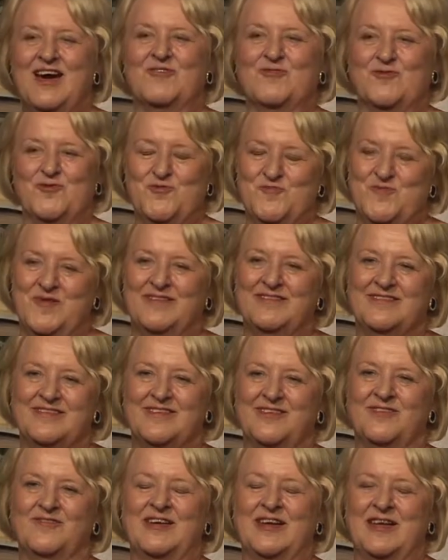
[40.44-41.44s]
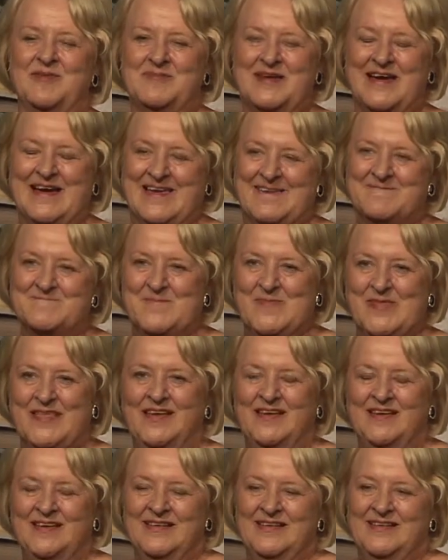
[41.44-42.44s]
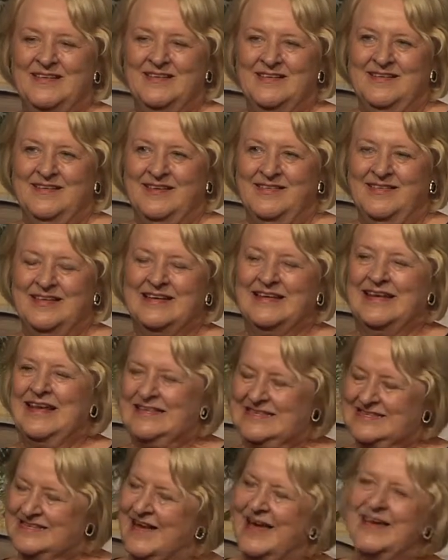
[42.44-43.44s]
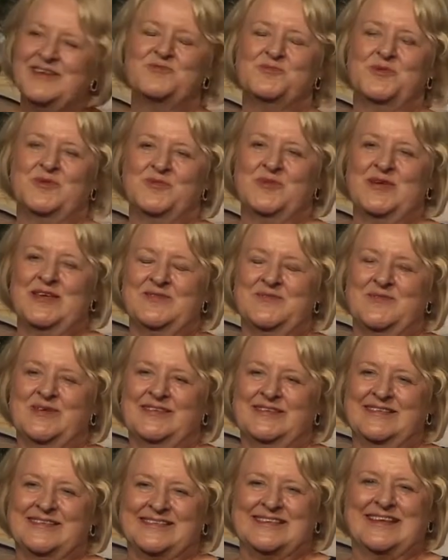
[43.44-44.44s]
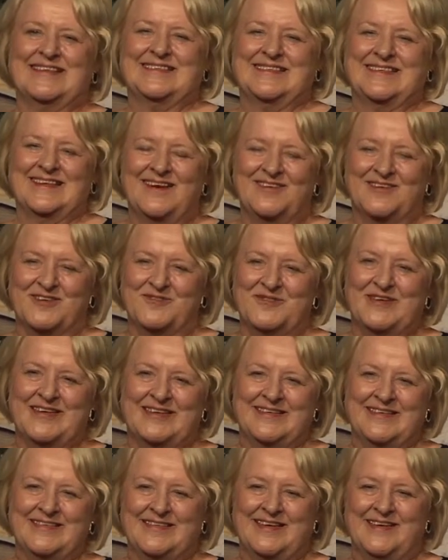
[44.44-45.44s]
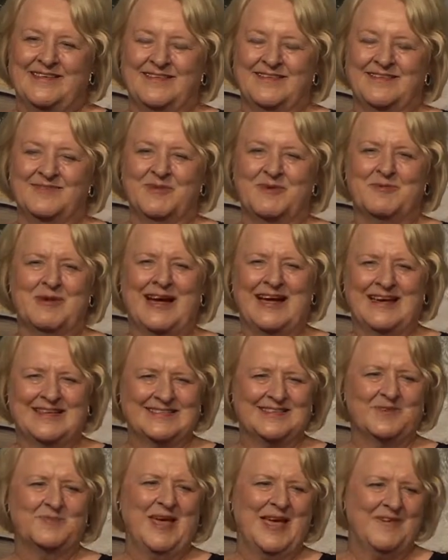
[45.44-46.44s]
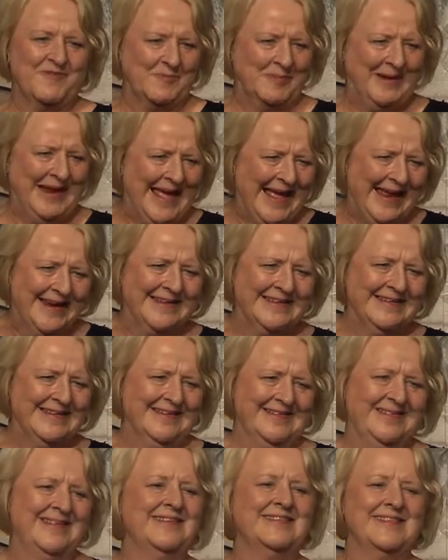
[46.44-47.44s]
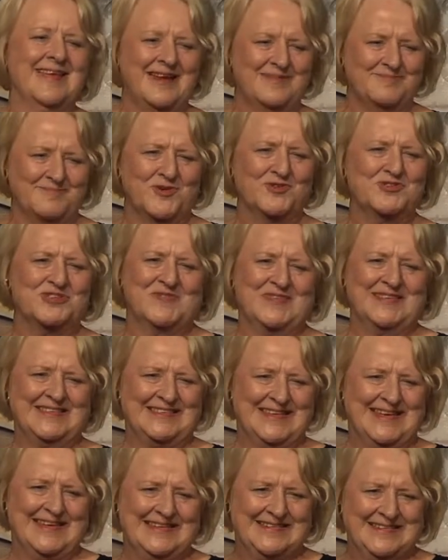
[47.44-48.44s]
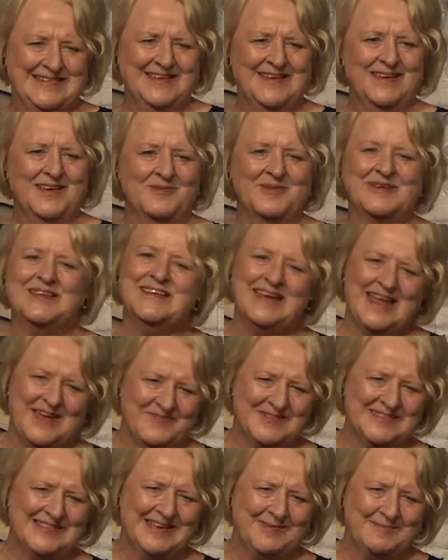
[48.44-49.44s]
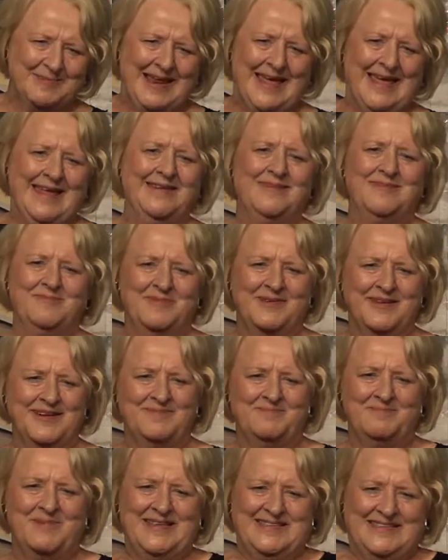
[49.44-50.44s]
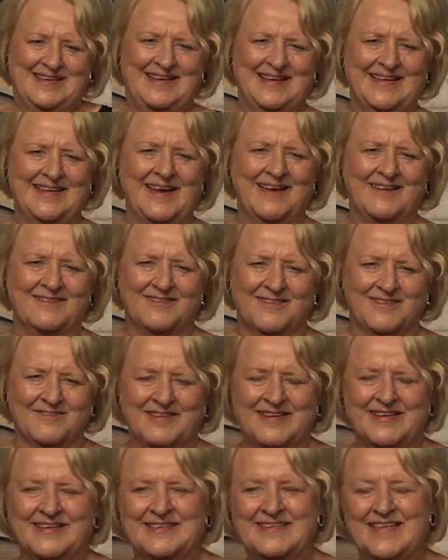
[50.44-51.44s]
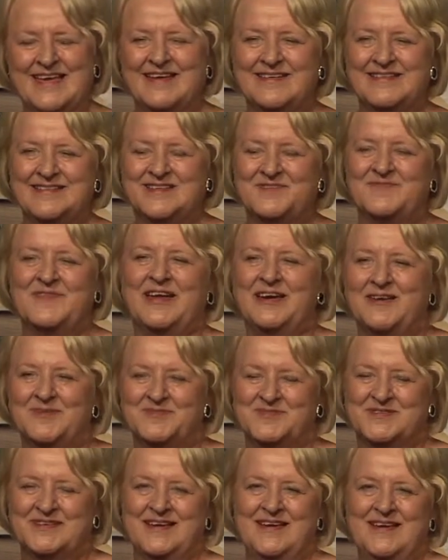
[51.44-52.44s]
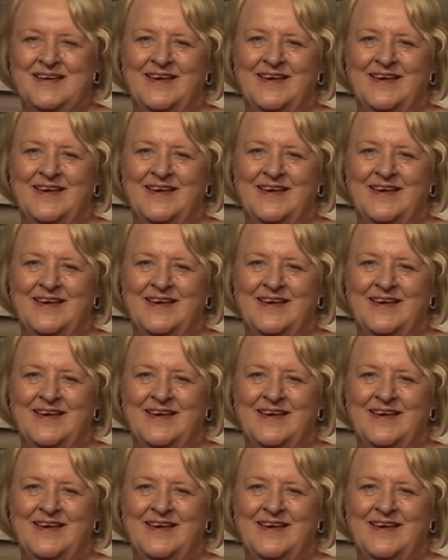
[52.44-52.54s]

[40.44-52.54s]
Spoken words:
group of alumni. I think last night when we were discussing our careers and we were asked did we have a plan, I think that most of us said we didn't have a set plan, but basically our careers had developed